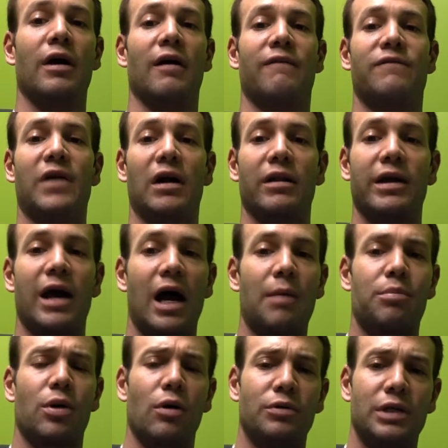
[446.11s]
Fairly high
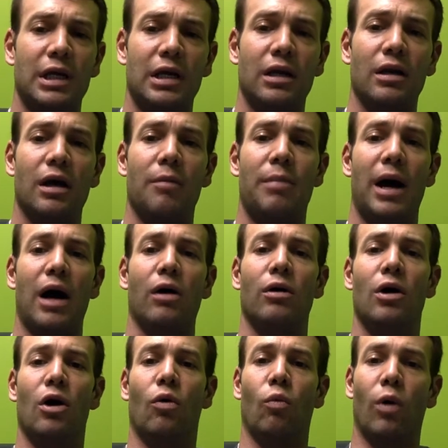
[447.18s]
protein, about